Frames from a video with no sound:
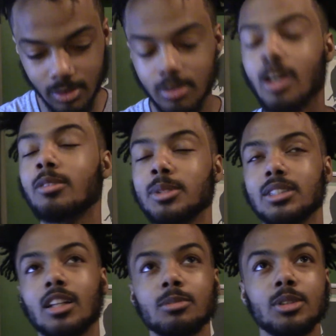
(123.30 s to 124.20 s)
Don't be
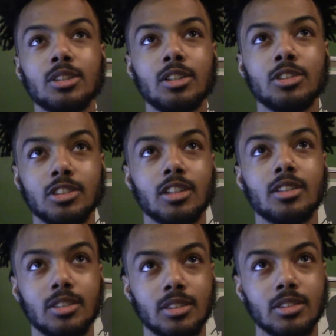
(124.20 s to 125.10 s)
telling me. I'm talking about
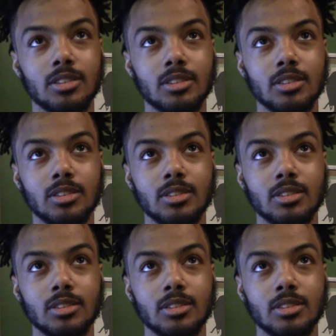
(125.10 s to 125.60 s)
Valdez Gaming.